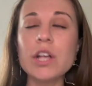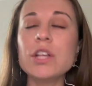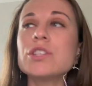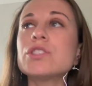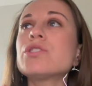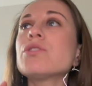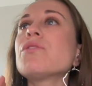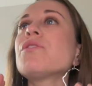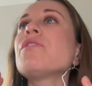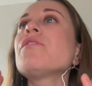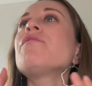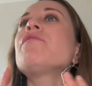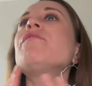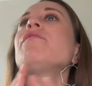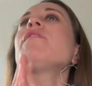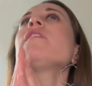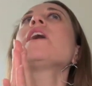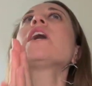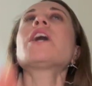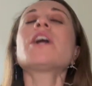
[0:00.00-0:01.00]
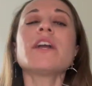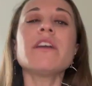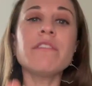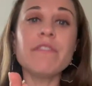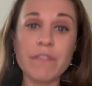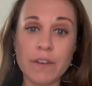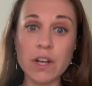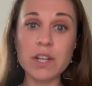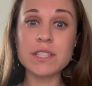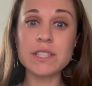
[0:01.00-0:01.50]
So the very
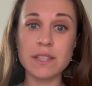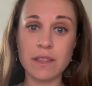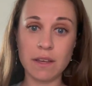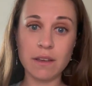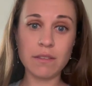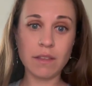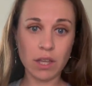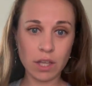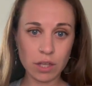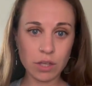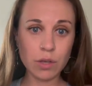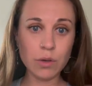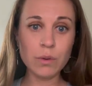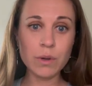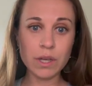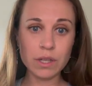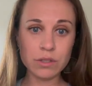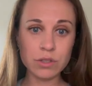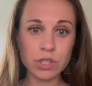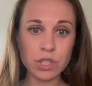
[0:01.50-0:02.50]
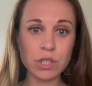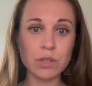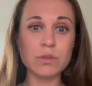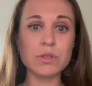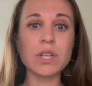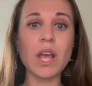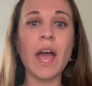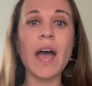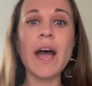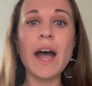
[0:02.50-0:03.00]
first thing that you can do
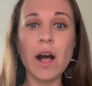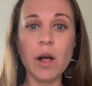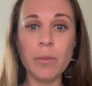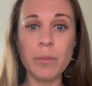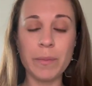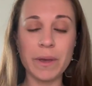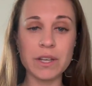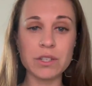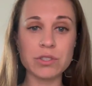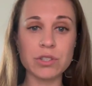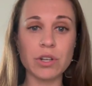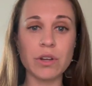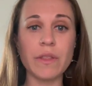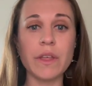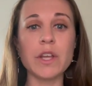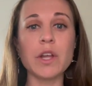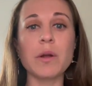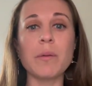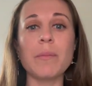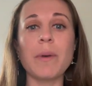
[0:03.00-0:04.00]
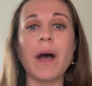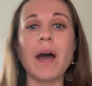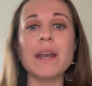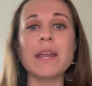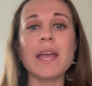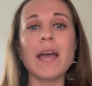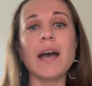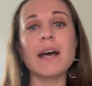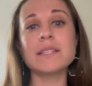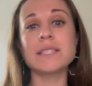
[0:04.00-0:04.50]
to help make sure that your body
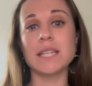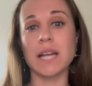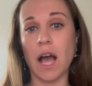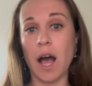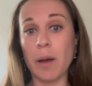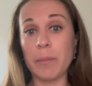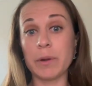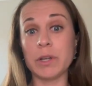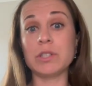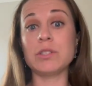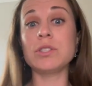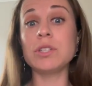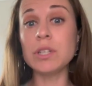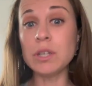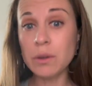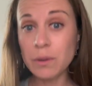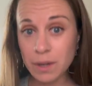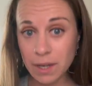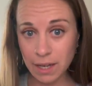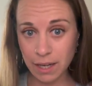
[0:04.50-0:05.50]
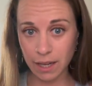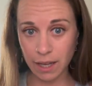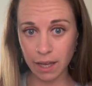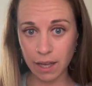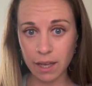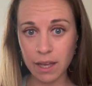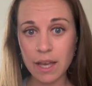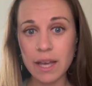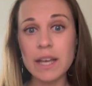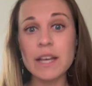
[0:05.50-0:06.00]
has an
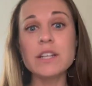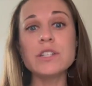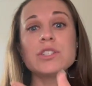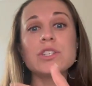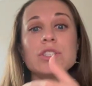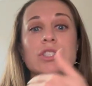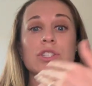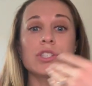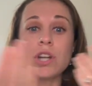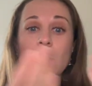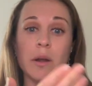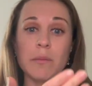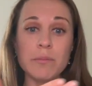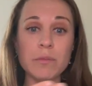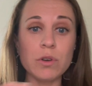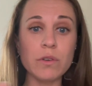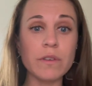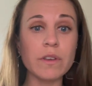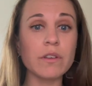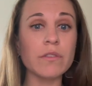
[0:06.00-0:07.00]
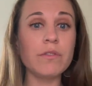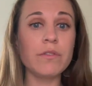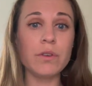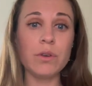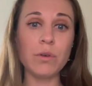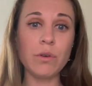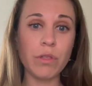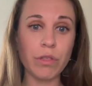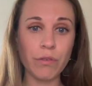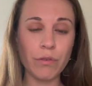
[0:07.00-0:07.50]
opportunity to start moving
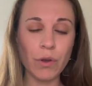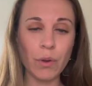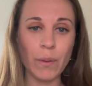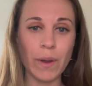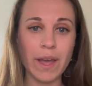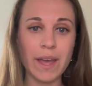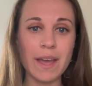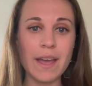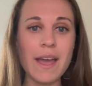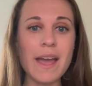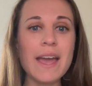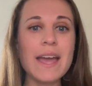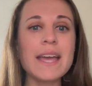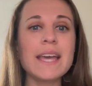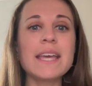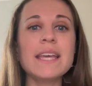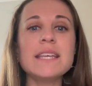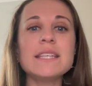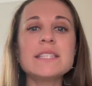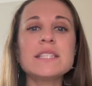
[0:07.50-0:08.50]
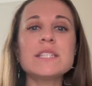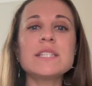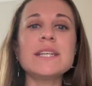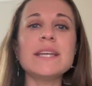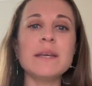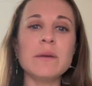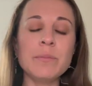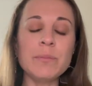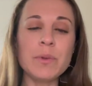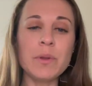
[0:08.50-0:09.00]
food through it is to
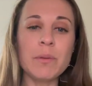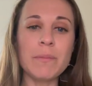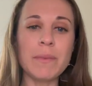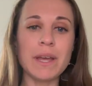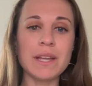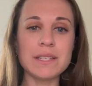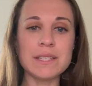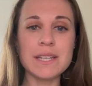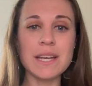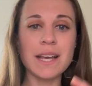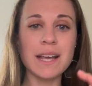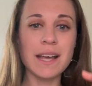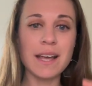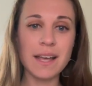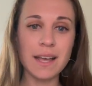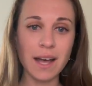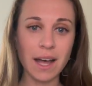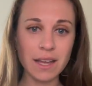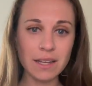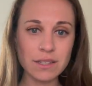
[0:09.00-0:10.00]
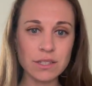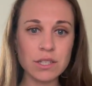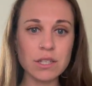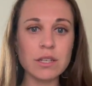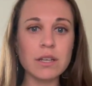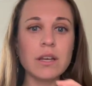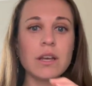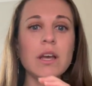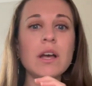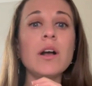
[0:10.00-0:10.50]
implement gut
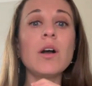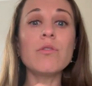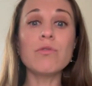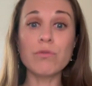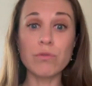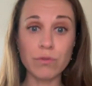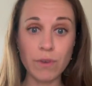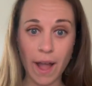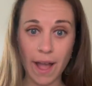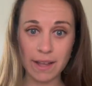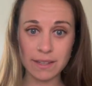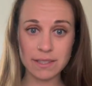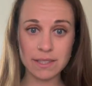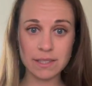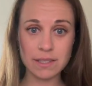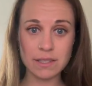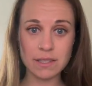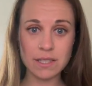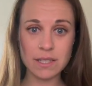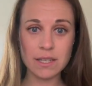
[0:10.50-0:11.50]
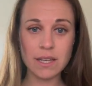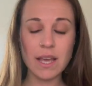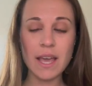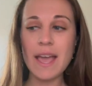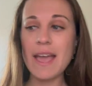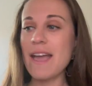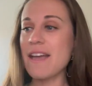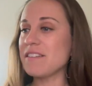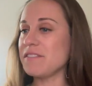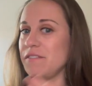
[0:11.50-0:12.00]
rest.
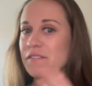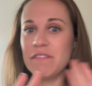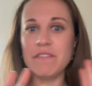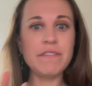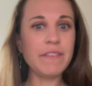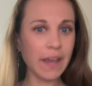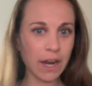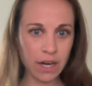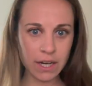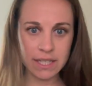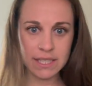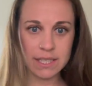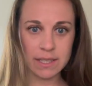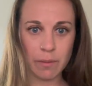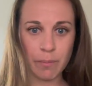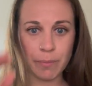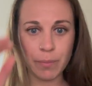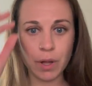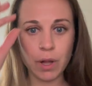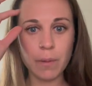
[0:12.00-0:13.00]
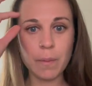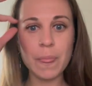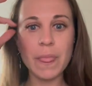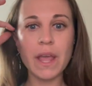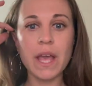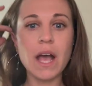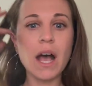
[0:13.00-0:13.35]
Very simple.